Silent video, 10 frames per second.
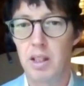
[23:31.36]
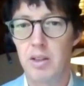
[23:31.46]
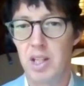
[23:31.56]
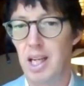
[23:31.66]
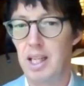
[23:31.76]

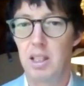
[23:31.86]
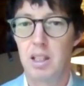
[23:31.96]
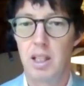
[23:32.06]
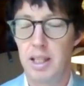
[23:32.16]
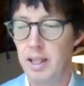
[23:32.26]
silly.
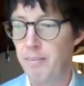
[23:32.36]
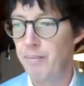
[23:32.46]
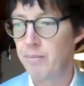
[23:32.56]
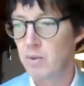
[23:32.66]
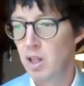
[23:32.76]

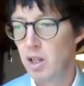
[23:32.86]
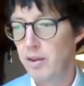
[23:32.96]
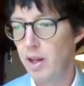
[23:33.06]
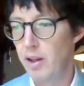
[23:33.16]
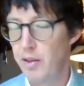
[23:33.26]

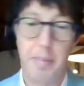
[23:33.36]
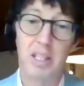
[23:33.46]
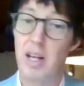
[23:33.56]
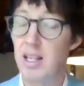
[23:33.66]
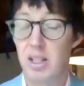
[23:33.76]
The
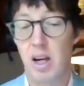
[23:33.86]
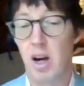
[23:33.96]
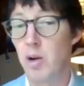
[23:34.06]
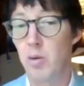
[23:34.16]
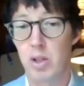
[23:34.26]
best case
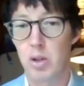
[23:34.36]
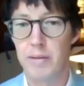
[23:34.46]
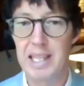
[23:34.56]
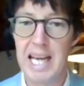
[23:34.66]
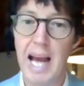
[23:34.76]
scenario was sort
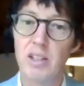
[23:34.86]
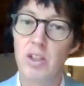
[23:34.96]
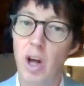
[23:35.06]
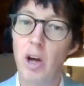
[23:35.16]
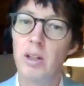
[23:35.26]
of in the
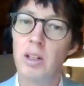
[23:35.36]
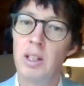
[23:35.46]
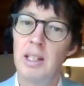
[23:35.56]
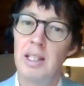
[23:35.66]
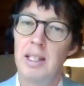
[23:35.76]
8s though.
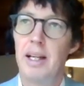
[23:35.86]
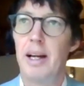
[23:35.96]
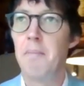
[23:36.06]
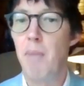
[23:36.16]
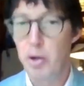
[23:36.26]

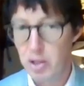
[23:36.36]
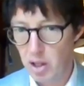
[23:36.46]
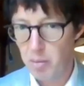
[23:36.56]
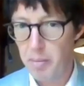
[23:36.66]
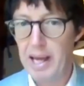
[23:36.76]
Most
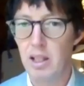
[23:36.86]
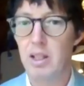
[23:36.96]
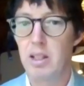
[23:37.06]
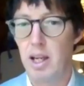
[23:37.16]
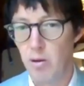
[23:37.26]
of the
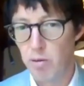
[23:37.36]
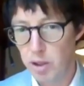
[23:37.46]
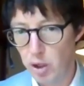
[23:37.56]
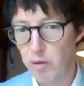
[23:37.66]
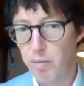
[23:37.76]
banks and the
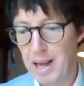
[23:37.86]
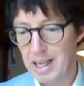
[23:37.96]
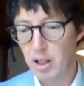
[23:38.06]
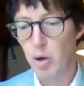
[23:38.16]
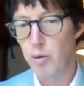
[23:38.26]
Reserve
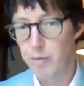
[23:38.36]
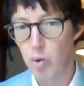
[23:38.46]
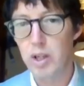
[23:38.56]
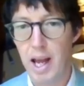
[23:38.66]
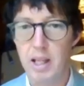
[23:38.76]
Bank, who have
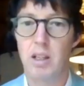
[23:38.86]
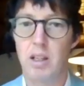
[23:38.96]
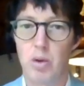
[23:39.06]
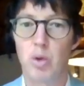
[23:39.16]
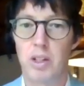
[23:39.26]
all taken
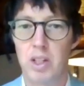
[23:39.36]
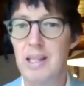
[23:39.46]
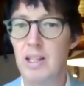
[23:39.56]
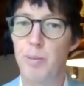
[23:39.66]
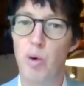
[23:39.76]
a sort of
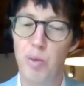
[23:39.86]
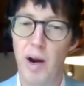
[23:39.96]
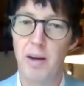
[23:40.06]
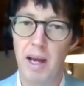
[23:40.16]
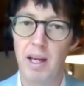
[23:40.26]
sensible,
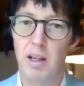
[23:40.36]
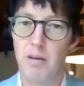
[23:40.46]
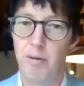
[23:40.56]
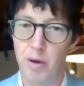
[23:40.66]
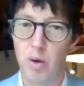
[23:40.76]
pragmatic
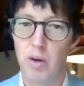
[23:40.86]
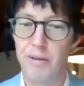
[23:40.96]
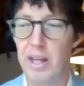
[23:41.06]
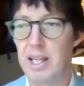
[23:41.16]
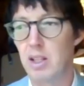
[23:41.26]
view
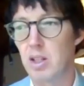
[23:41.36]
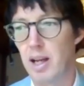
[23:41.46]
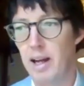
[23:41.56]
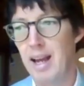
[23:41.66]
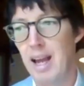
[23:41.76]
of things,
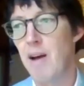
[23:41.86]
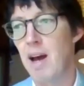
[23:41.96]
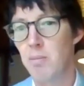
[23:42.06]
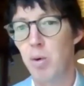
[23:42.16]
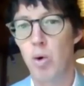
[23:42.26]
have
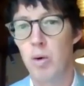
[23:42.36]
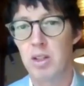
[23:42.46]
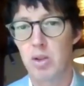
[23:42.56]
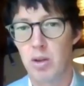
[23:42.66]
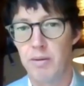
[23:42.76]

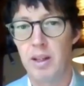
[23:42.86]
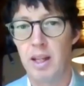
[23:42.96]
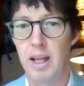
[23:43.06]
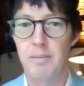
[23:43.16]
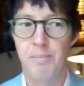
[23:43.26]
unemployment sort of in
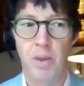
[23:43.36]
that